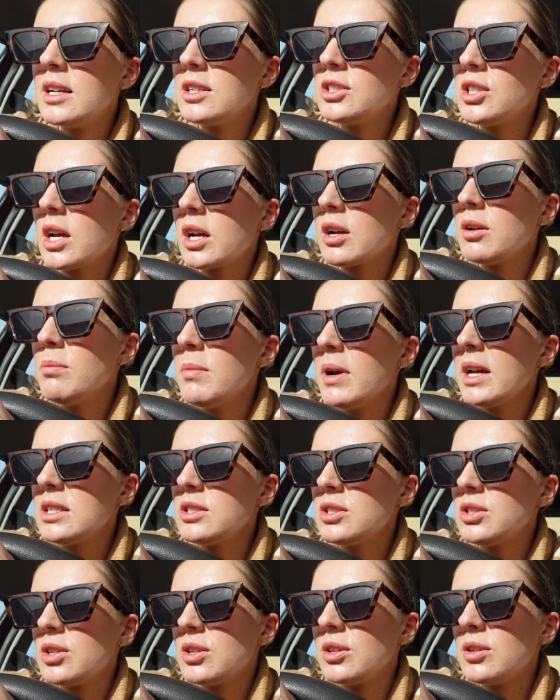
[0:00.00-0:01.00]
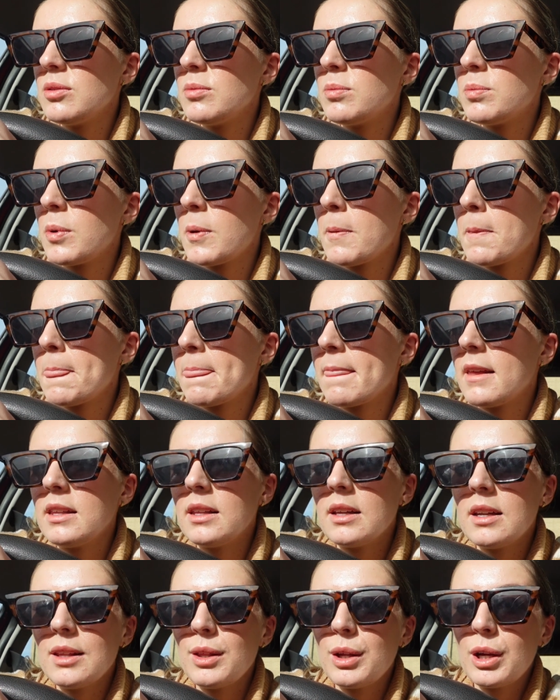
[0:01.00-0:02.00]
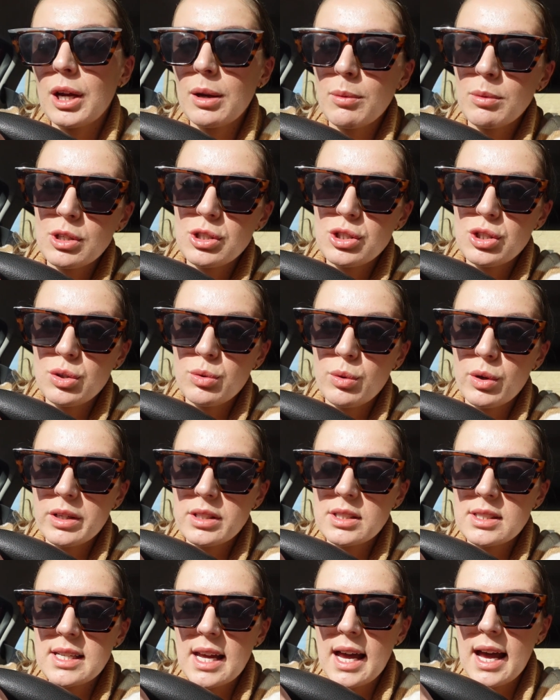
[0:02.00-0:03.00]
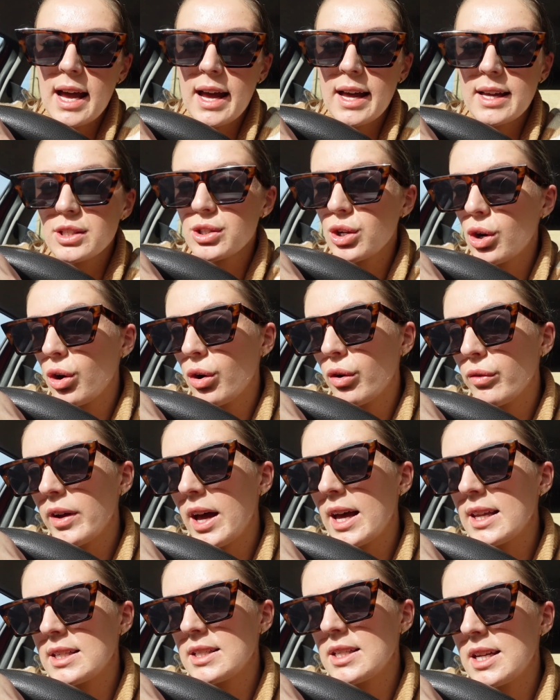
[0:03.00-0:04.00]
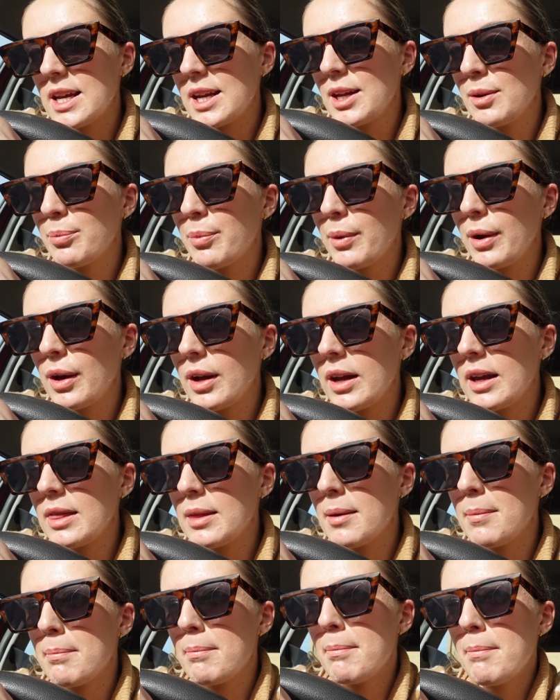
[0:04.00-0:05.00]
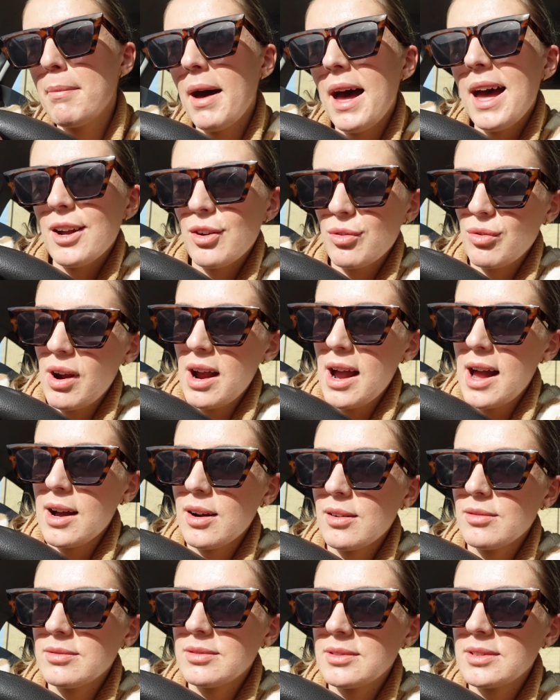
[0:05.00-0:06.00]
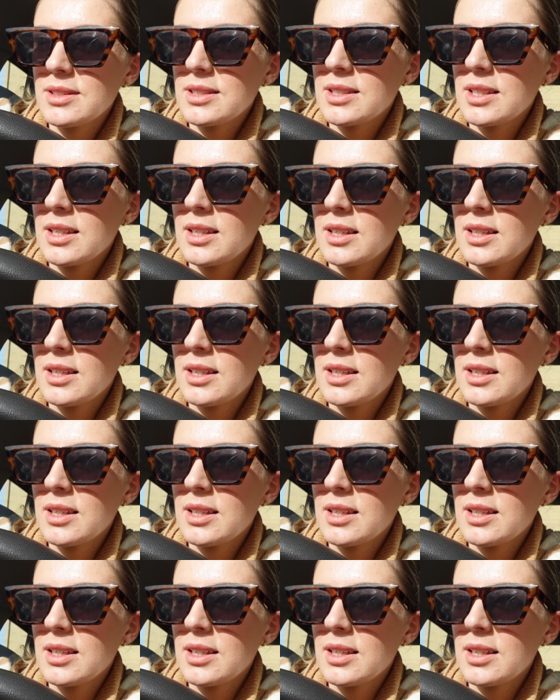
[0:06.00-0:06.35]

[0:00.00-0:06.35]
Check on my soup, and then I think I'm gonna do a tad of editing, but in the background,